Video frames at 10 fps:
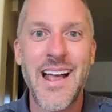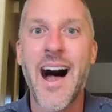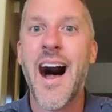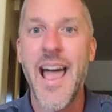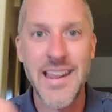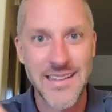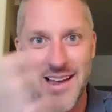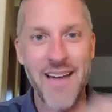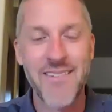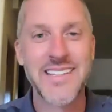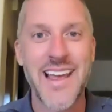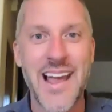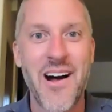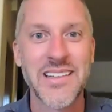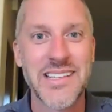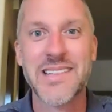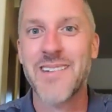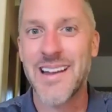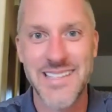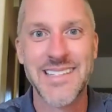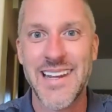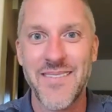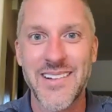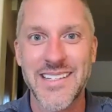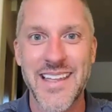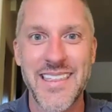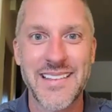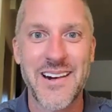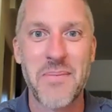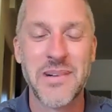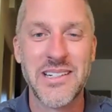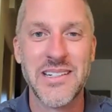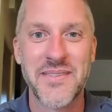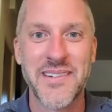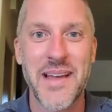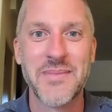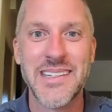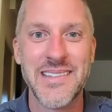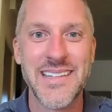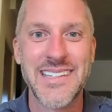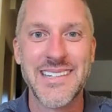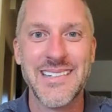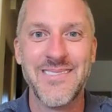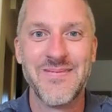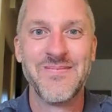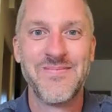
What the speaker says: And I would say also the rest of the team, because I think there are opportunities for them to do this too.